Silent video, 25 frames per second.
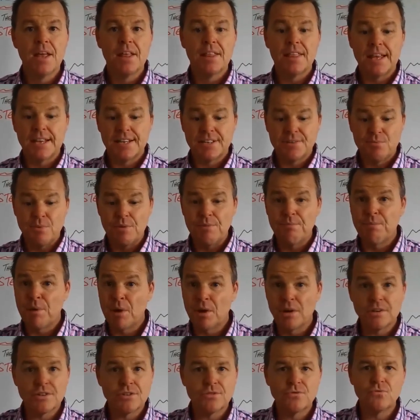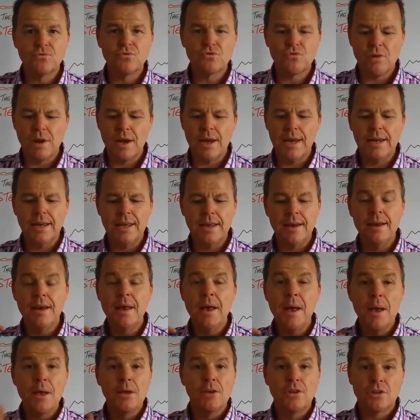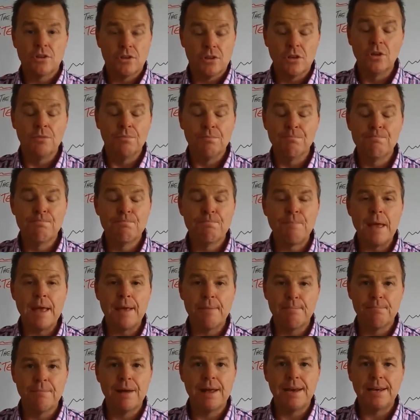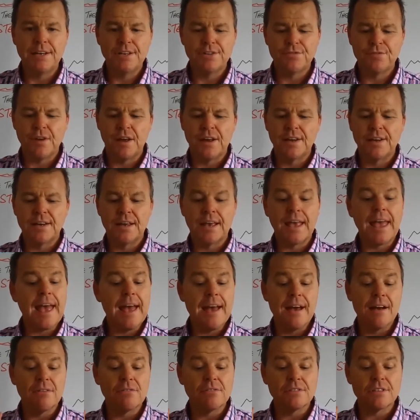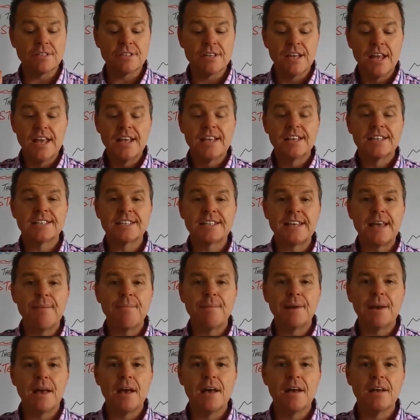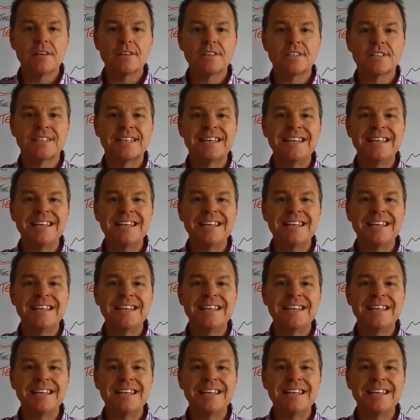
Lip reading: That's with personal trading, big managed fund accounts, seminars,